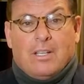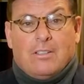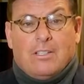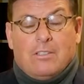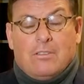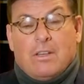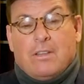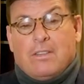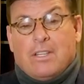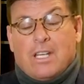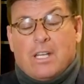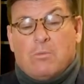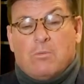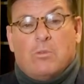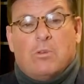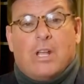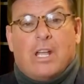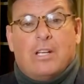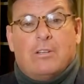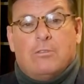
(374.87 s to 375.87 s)
Then you had the
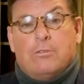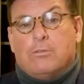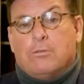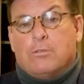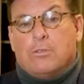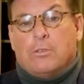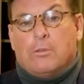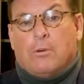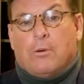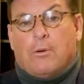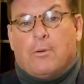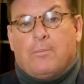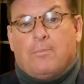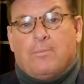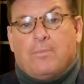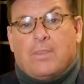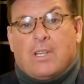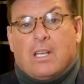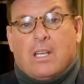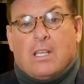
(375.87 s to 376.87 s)
Hebrew language restored.
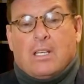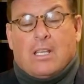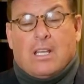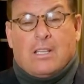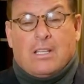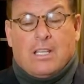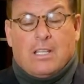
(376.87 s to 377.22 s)
You